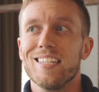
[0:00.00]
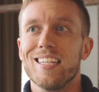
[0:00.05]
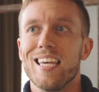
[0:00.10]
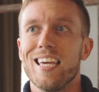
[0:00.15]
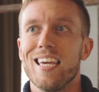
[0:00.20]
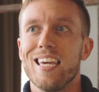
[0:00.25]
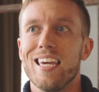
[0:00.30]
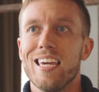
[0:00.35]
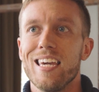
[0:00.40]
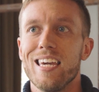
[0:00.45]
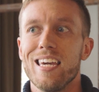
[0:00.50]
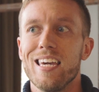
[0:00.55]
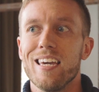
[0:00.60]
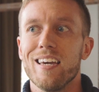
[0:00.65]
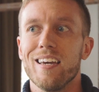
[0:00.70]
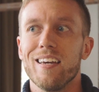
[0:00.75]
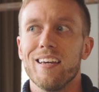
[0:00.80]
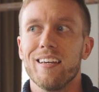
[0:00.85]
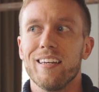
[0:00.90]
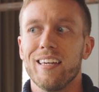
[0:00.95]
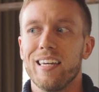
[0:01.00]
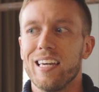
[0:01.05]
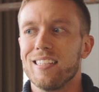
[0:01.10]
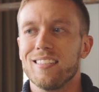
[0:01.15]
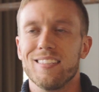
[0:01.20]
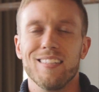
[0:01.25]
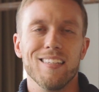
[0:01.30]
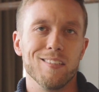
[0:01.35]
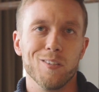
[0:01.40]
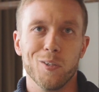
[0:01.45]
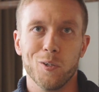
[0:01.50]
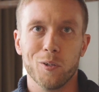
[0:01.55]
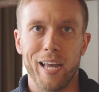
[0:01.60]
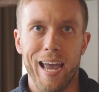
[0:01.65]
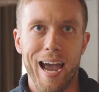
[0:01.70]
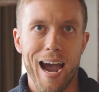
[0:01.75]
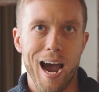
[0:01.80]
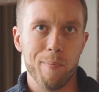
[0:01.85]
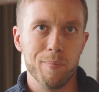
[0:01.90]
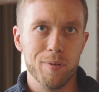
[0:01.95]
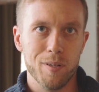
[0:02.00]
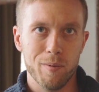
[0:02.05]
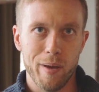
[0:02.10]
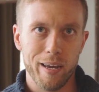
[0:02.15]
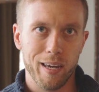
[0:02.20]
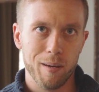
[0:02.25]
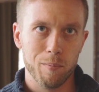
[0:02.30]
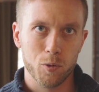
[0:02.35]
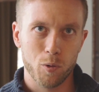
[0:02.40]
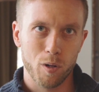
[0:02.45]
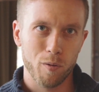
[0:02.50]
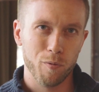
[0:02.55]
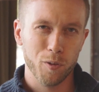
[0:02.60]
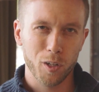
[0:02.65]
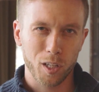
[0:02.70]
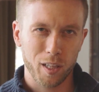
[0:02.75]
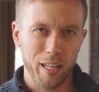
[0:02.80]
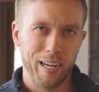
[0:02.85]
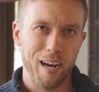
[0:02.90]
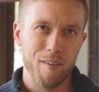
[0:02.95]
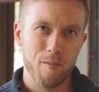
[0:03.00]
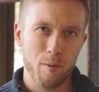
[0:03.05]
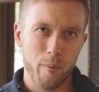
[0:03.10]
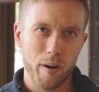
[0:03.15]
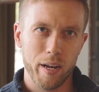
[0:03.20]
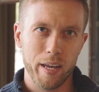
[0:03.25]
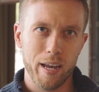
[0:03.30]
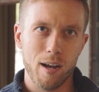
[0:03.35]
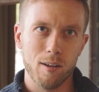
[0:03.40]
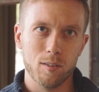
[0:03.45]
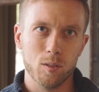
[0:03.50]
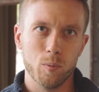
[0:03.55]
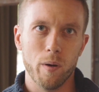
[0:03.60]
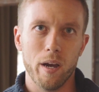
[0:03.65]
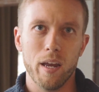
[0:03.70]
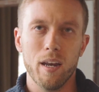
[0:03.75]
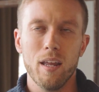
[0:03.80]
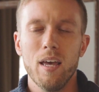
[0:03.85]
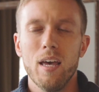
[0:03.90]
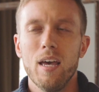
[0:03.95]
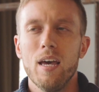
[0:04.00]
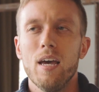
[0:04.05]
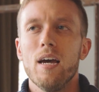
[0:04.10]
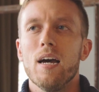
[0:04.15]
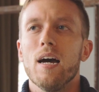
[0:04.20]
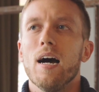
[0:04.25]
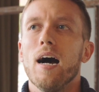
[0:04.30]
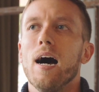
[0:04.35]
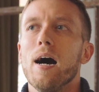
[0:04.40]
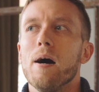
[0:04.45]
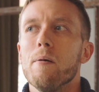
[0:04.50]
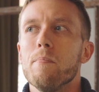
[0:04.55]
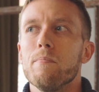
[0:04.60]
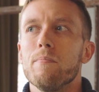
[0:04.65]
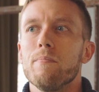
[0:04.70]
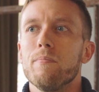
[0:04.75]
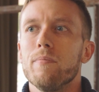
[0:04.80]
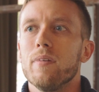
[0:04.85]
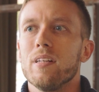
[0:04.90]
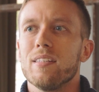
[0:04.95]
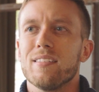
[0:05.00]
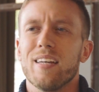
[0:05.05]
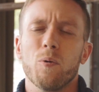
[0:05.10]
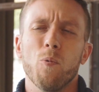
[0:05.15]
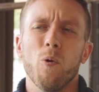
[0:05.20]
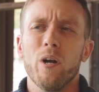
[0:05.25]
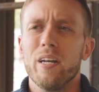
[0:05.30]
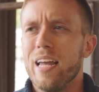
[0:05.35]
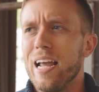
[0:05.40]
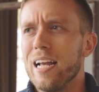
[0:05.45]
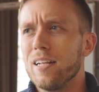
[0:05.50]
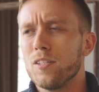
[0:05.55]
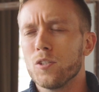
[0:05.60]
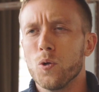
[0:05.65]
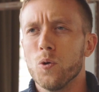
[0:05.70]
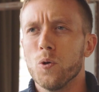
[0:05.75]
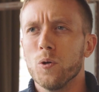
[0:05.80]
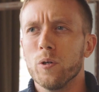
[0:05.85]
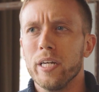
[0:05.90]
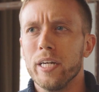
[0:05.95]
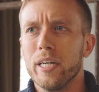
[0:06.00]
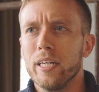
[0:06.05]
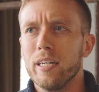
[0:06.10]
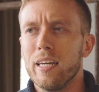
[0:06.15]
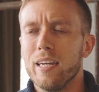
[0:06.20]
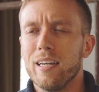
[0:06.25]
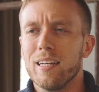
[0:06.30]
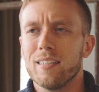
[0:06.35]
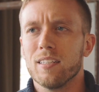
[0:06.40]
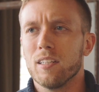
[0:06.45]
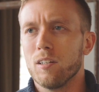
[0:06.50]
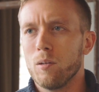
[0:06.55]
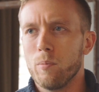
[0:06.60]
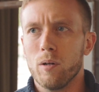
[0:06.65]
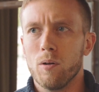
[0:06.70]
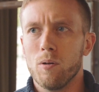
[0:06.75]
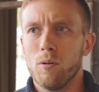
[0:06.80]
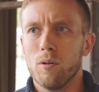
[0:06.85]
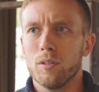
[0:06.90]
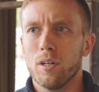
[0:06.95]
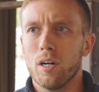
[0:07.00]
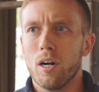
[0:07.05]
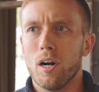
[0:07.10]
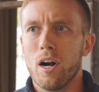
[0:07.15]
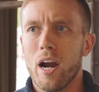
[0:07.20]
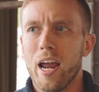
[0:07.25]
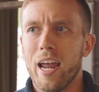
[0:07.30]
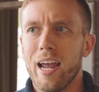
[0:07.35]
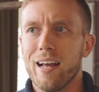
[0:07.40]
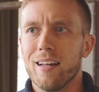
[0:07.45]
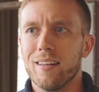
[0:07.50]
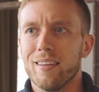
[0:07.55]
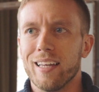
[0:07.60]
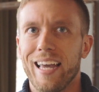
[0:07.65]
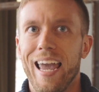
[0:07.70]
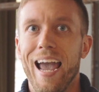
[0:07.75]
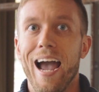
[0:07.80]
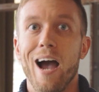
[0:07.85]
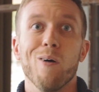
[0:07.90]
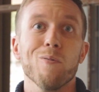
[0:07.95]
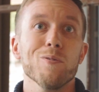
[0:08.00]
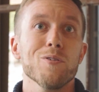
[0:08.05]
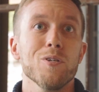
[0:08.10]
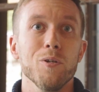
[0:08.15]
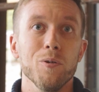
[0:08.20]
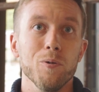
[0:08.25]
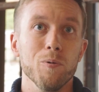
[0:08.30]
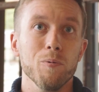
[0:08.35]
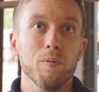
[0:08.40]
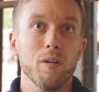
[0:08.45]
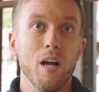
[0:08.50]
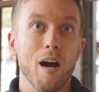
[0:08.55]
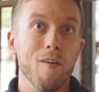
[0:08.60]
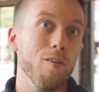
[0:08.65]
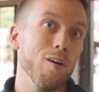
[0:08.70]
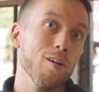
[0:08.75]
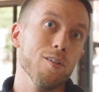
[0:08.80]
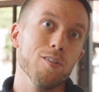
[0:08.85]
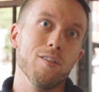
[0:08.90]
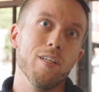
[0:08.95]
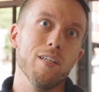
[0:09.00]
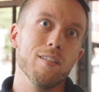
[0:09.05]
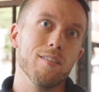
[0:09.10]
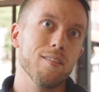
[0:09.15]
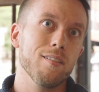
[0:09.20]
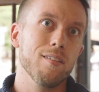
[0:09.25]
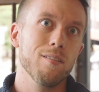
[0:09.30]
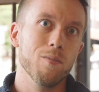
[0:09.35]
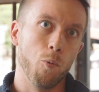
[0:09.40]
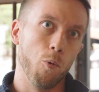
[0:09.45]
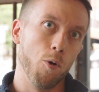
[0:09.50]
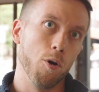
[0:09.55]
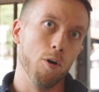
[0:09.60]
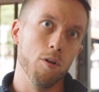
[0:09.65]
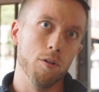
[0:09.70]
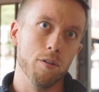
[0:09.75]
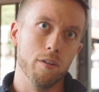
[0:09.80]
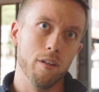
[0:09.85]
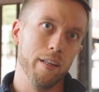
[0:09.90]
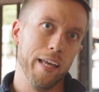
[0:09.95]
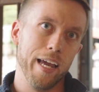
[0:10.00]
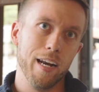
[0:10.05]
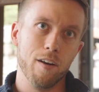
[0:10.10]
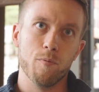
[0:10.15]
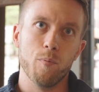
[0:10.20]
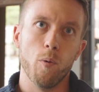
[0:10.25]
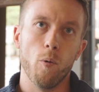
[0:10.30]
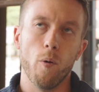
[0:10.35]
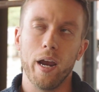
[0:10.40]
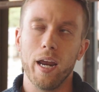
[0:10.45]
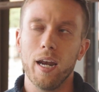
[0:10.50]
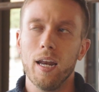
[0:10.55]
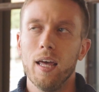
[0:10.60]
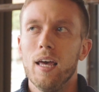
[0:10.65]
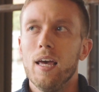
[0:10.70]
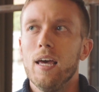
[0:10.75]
he gets this little cap to make him sort of look like everybody else. But it's like one day at school, he gets a little bit older, and the count who governs this world, the land of point,